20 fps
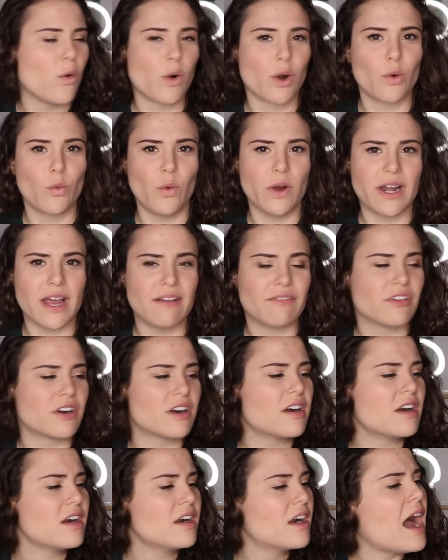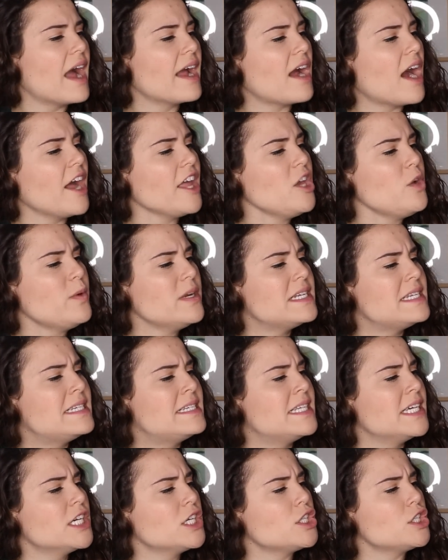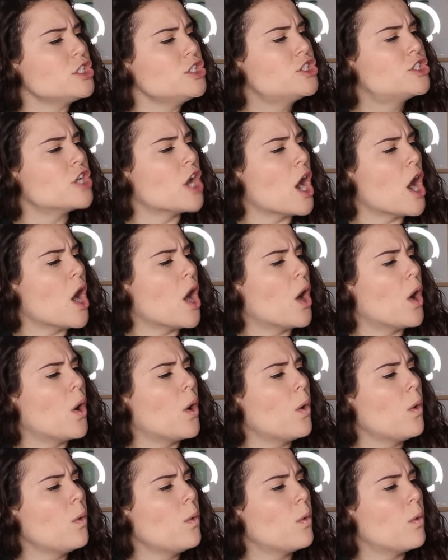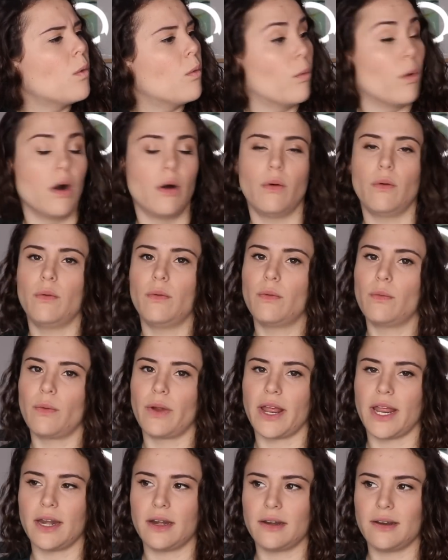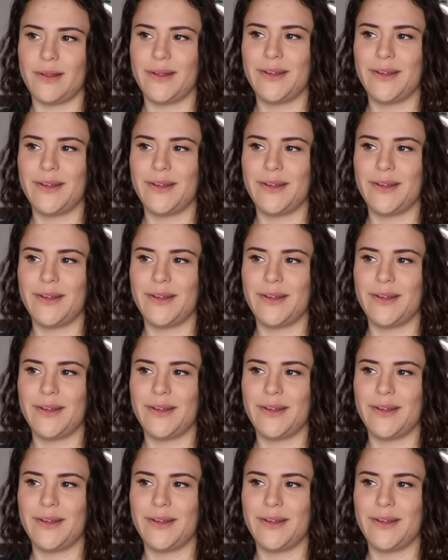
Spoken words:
or whatever. I got you a dildo. Whoa, wait.